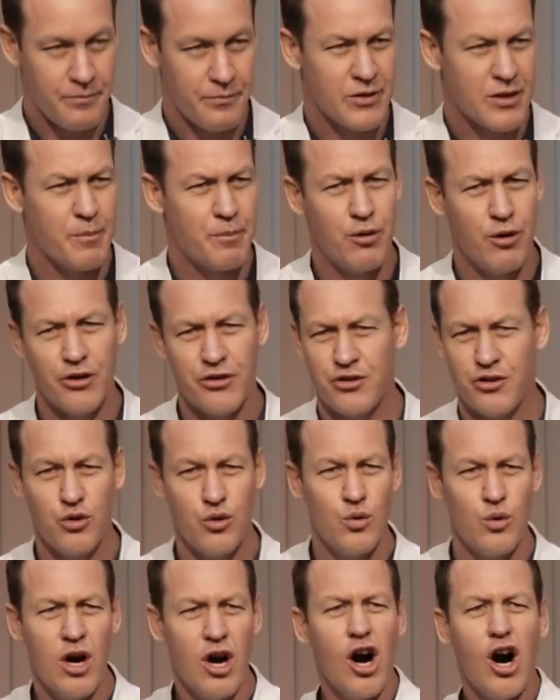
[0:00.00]
The person
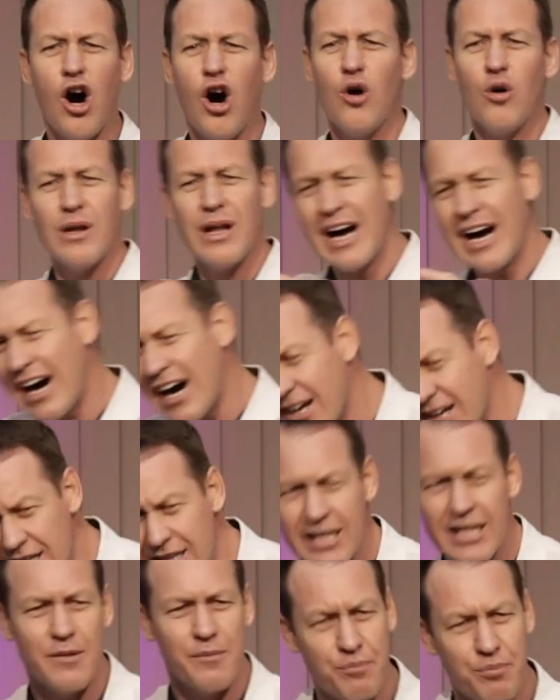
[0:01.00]
who
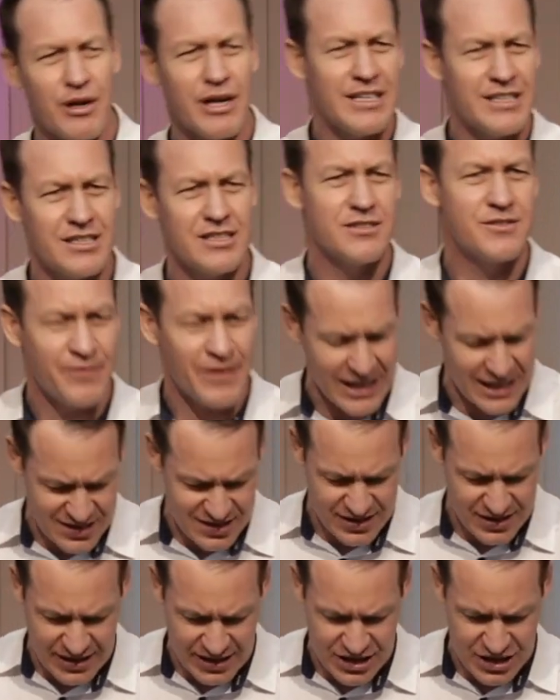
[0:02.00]
wholeheartedly embraces
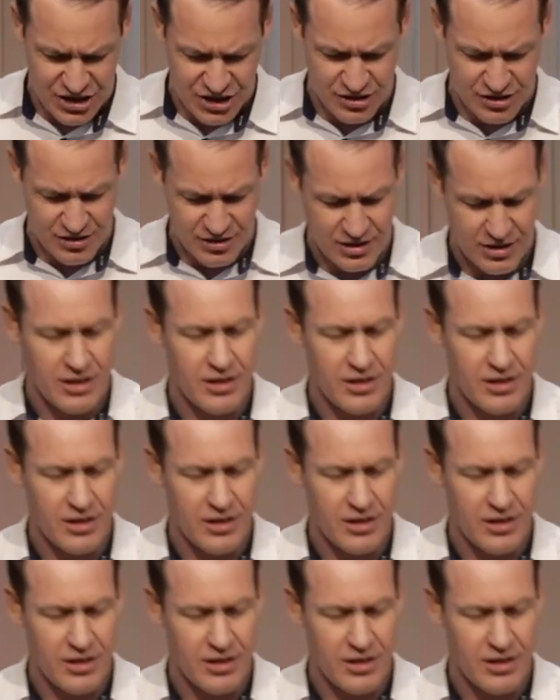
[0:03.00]
vaccination